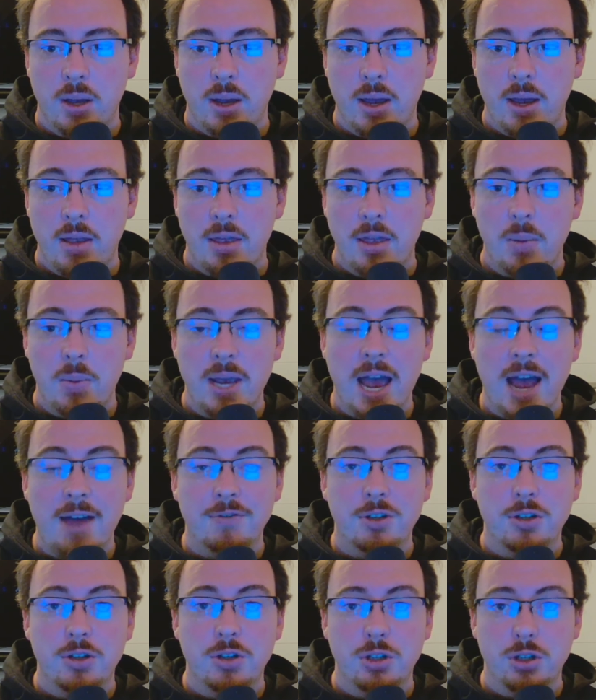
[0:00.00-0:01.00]
Then we have
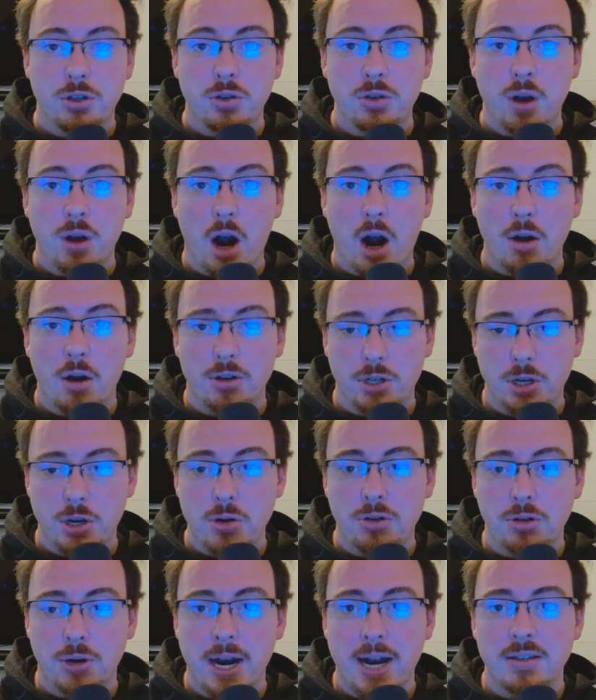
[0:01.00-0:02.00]
our 2
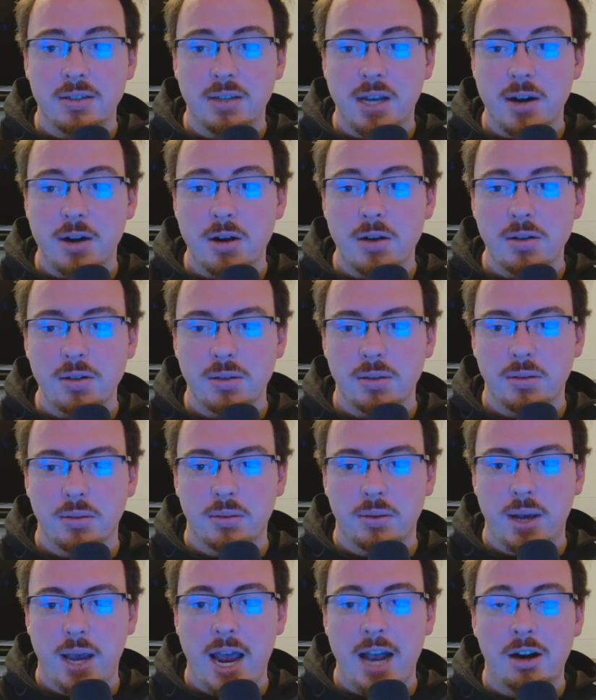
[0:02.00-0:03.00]
translators
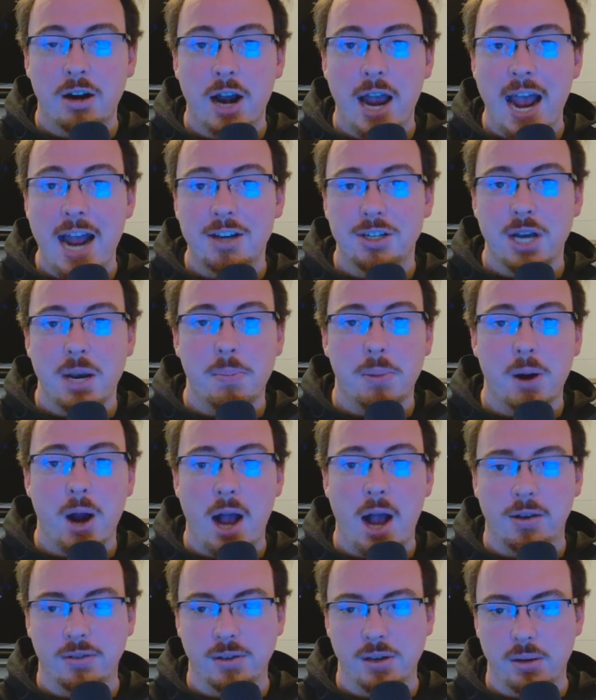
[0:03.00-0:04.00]
and our HA
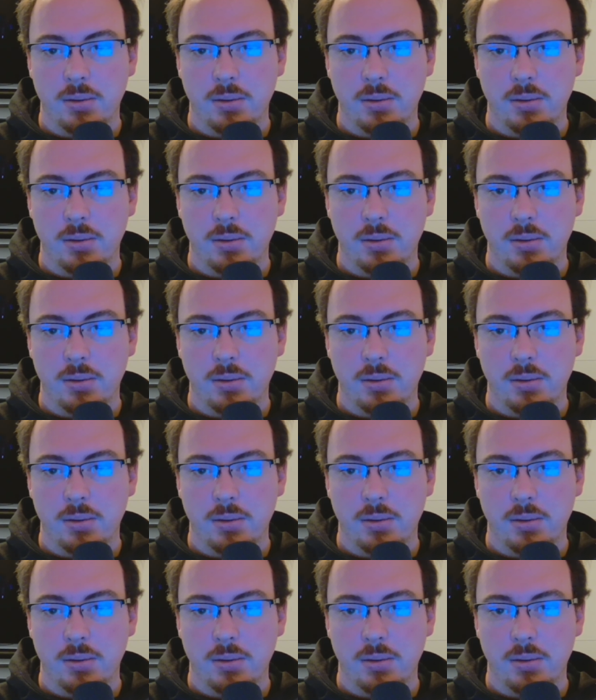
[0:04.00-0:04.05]
proxy.